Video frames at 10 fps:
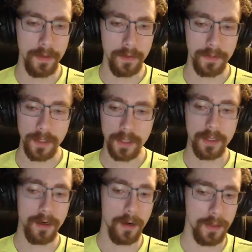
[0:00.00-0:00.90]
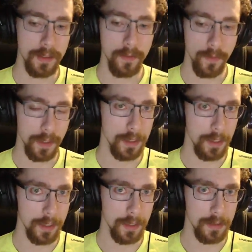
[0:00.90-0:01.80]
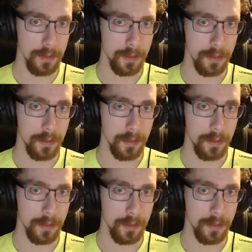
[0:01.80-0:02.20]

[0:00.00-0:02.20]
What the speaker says: if they're not calling it what it is,